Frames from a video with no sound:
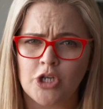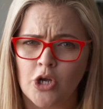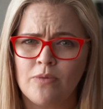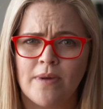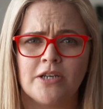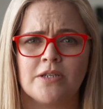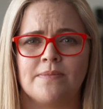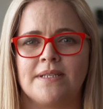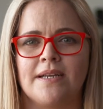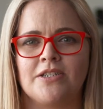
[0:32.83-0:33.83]
too much
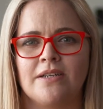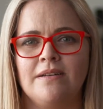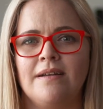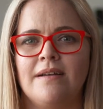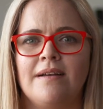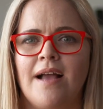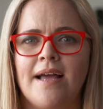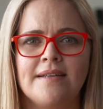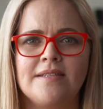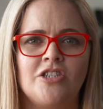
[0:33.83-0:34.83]
obsession,
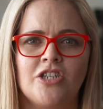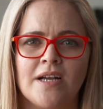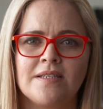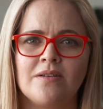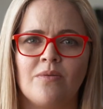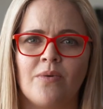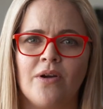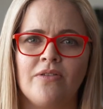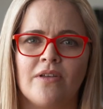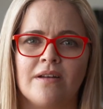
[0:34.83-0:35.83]
and it's just not
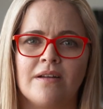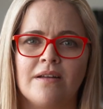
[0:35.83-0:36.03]
worth it.